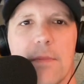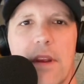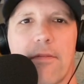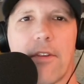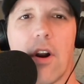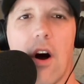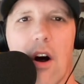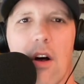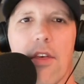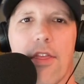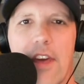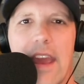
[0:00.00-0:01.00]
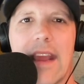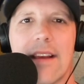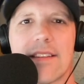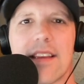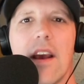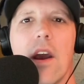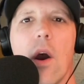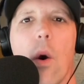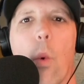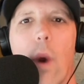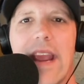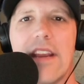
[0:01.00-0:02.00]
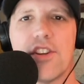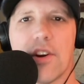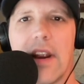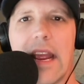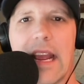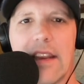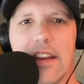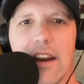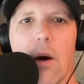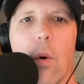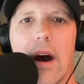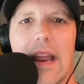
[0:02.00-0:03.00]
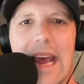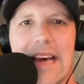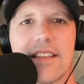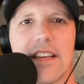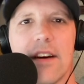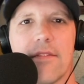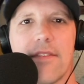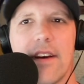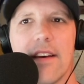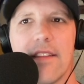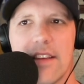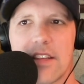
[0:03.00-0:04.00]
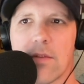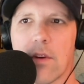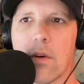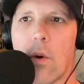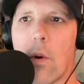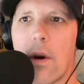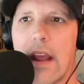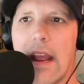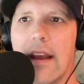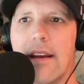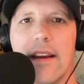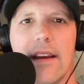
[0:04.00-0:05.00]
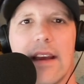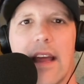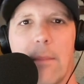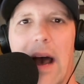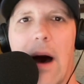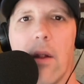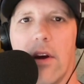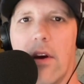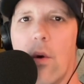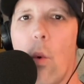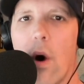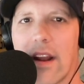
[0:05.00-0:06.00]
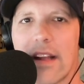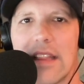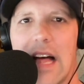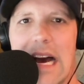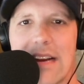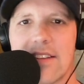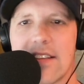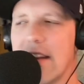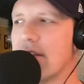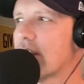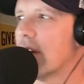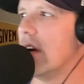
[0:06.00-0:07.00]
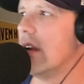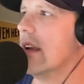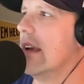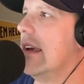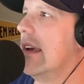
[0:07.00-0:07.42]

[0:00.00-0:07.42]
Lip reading: for all things wagering. And you know what? As of this recording at about 1 o'clock Central,